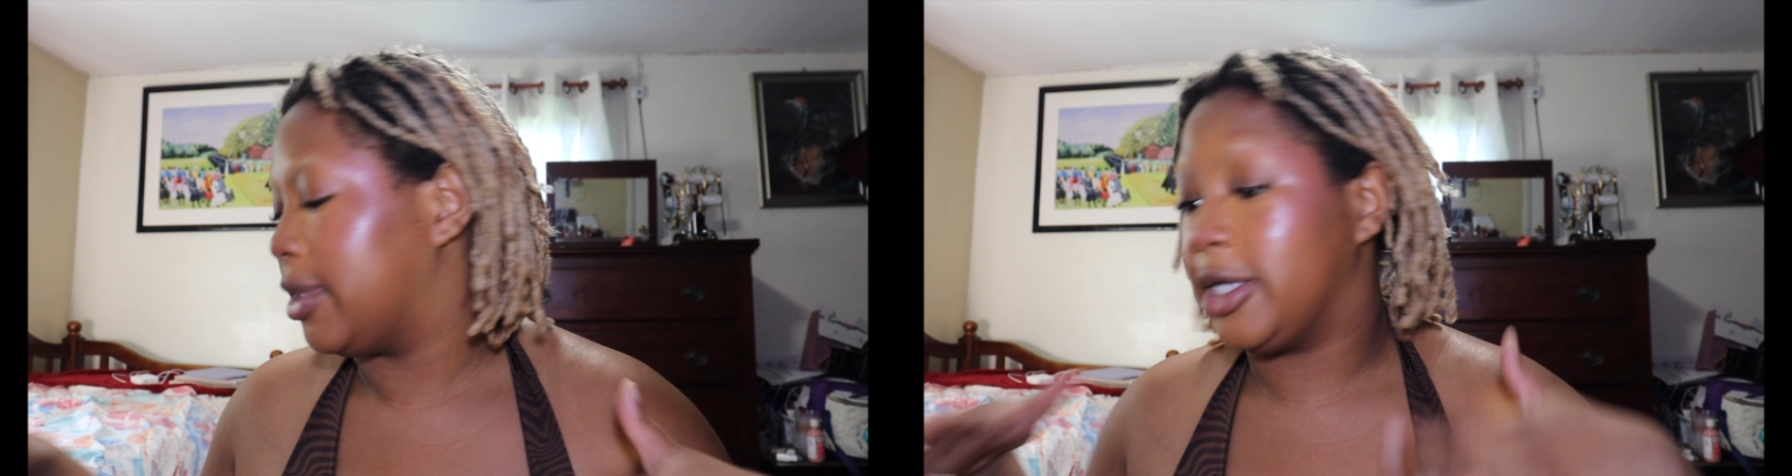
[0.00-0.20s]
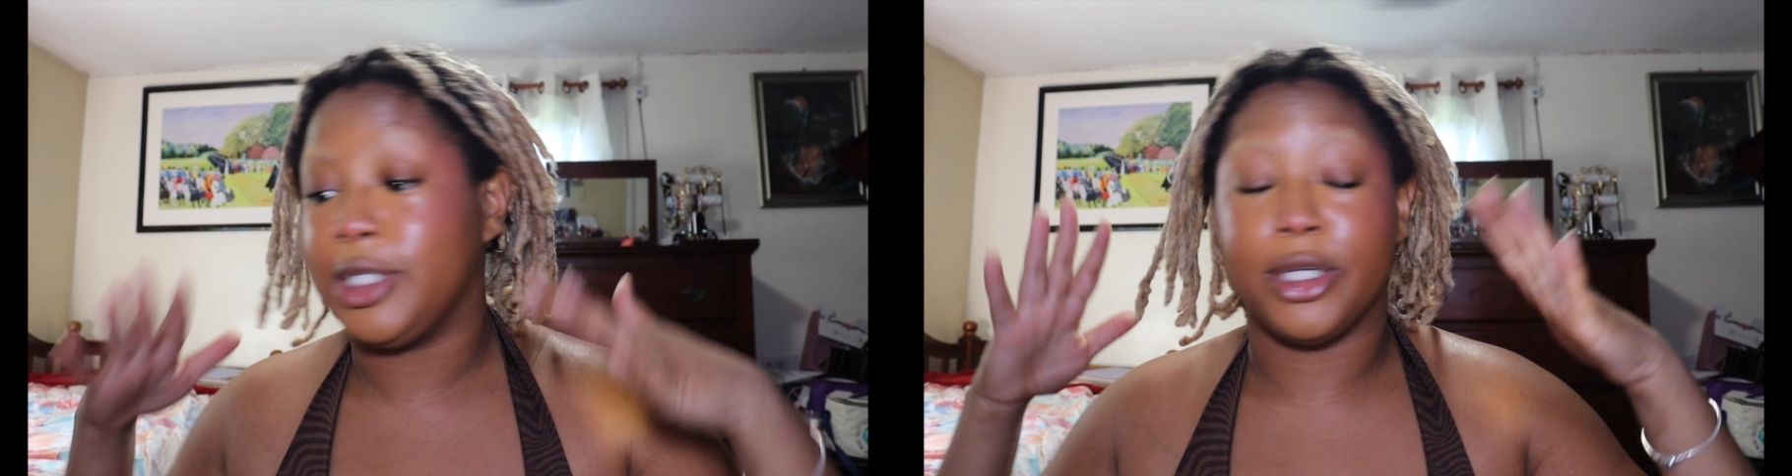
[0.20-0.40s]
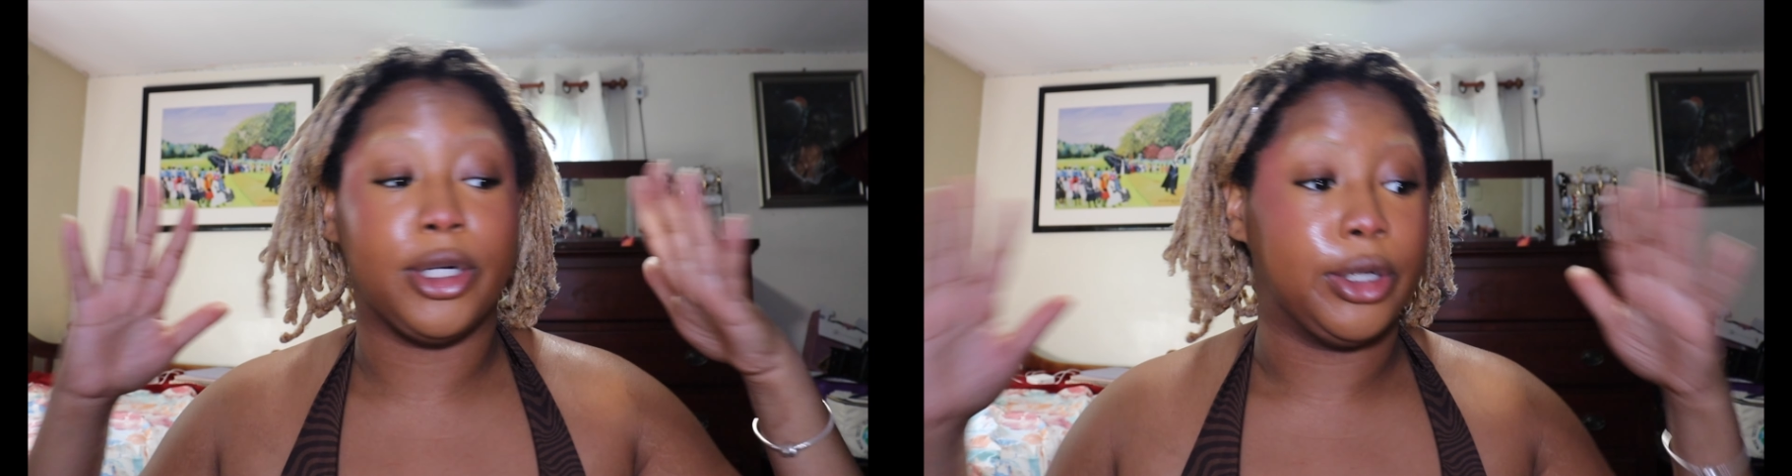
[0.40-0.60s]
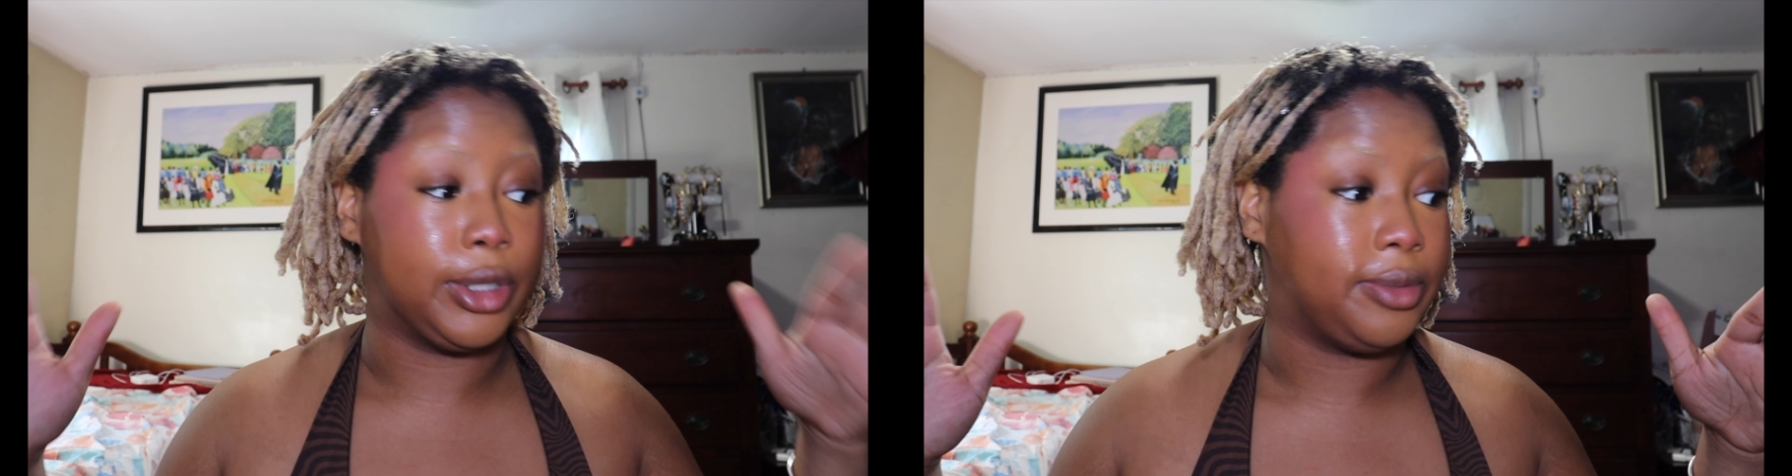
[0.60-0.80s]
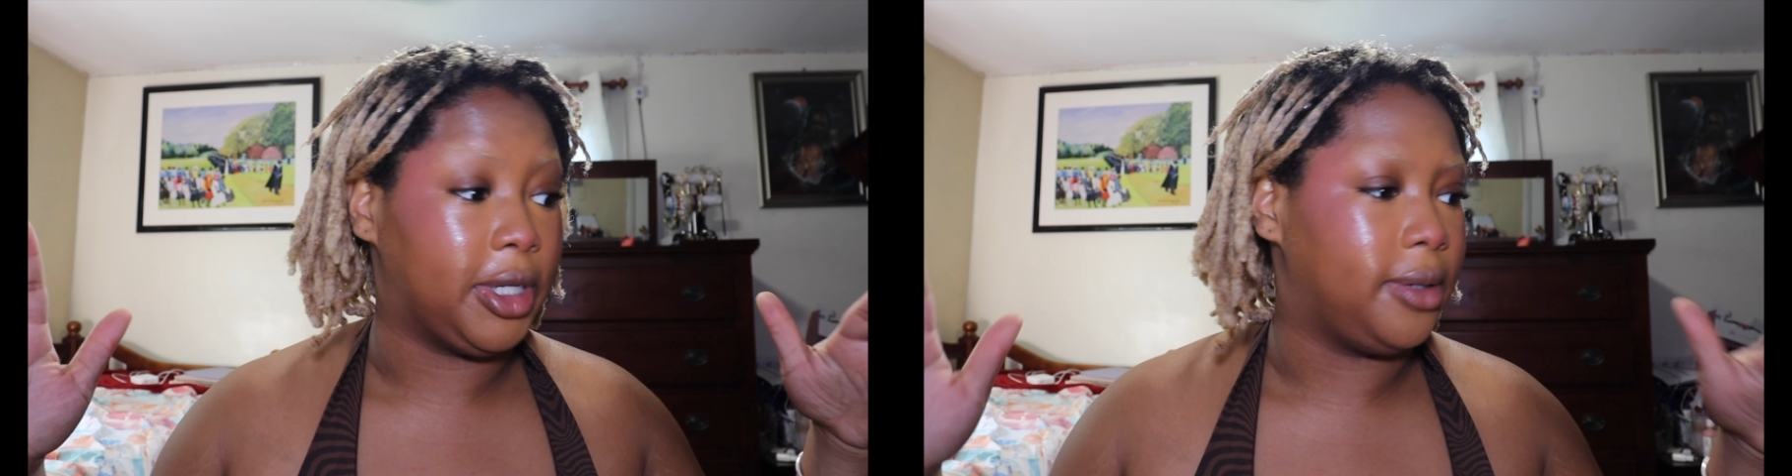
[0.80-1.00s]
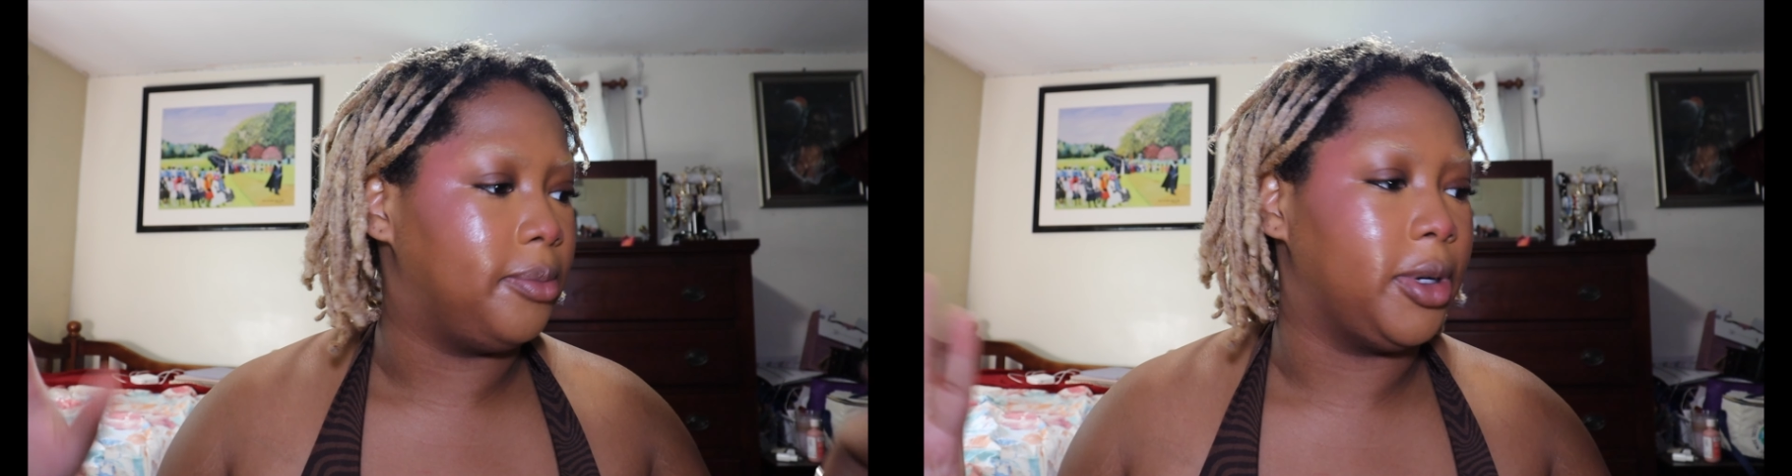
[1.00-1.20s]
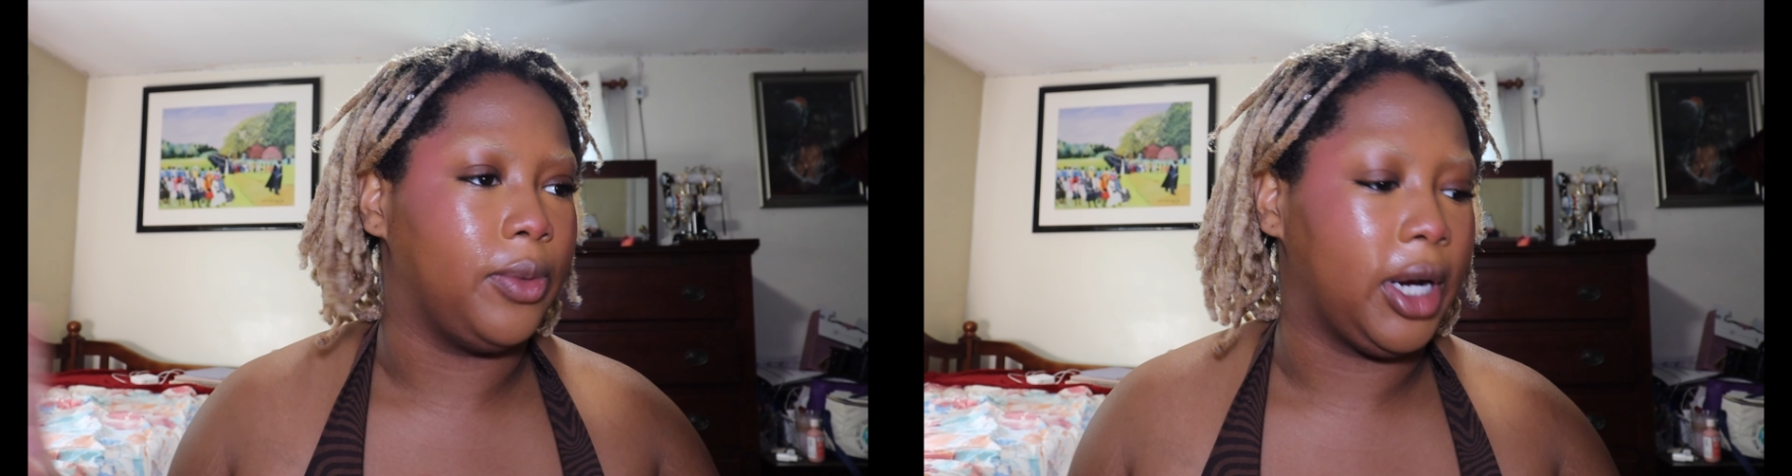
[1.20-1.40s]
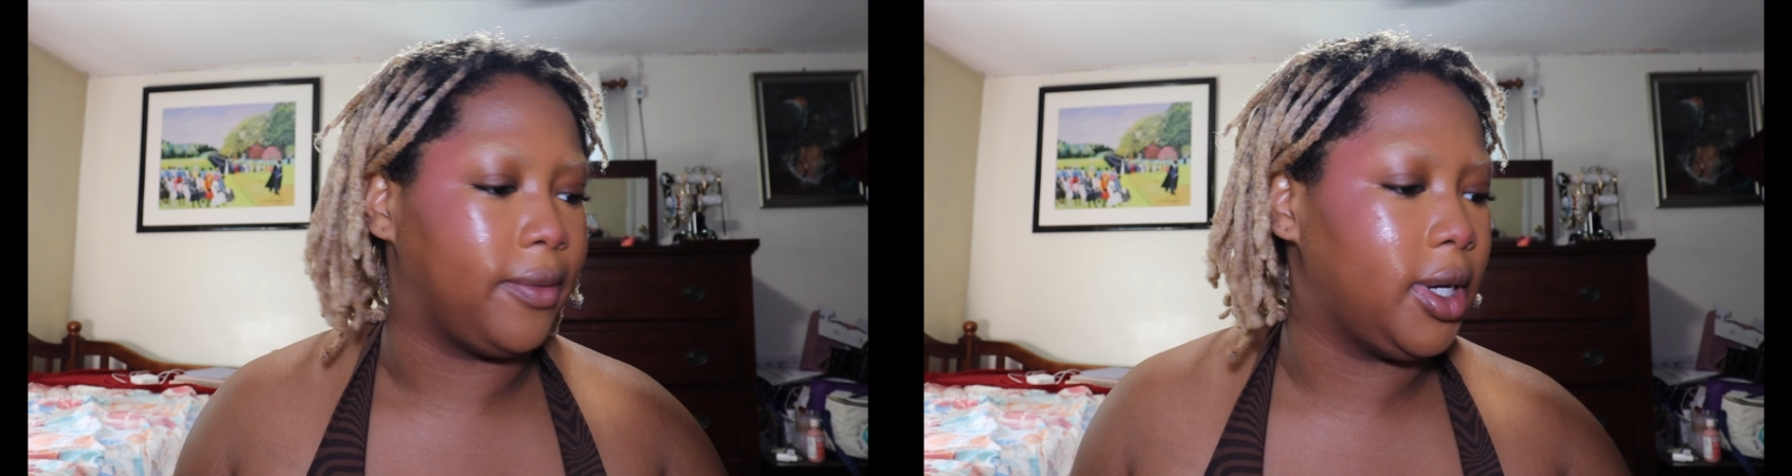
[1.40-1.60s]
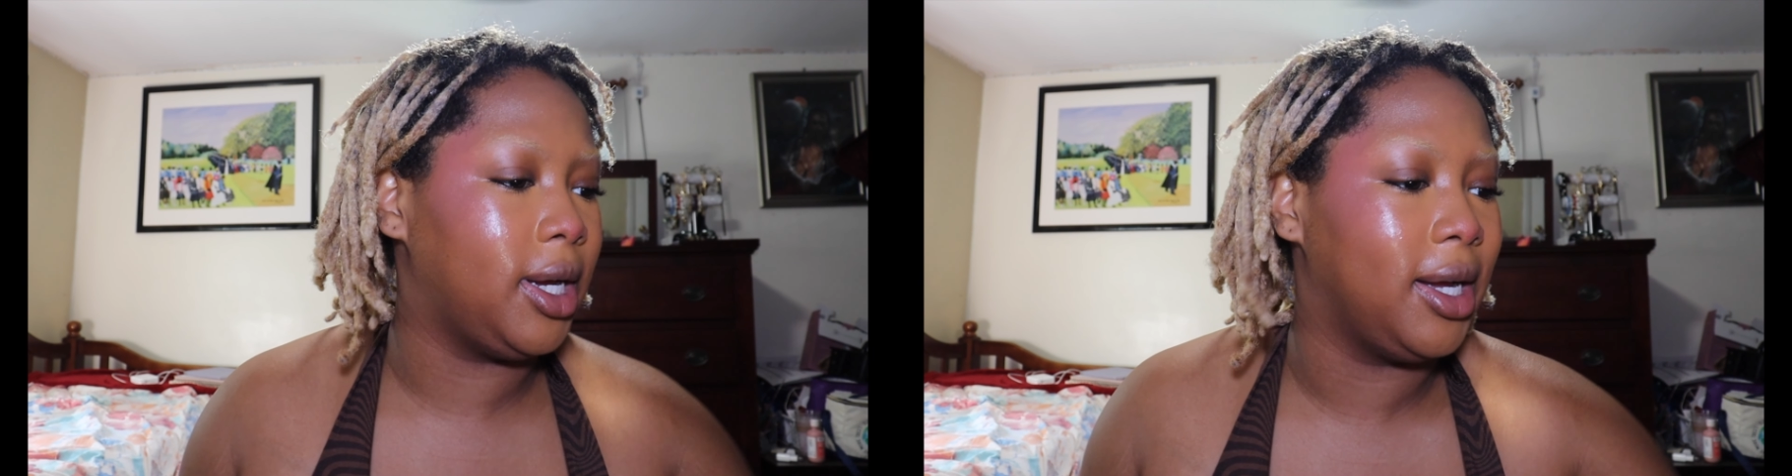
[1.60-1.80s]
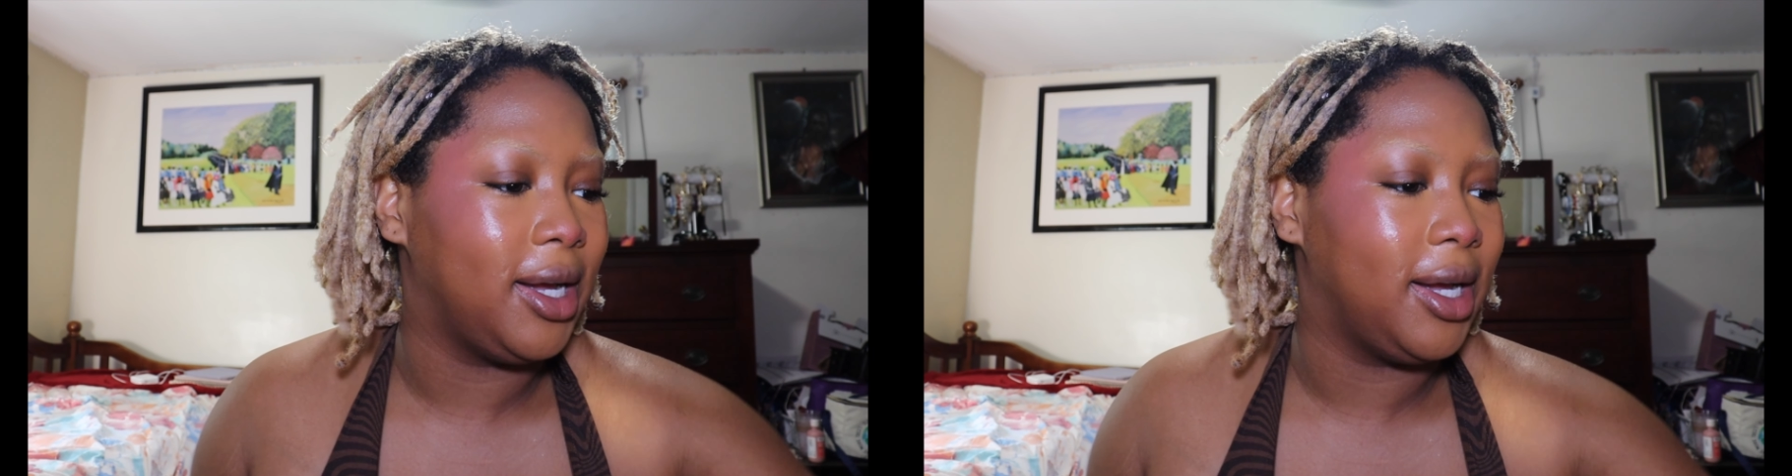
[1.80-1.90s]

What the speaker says: that shit irks me, but whatever.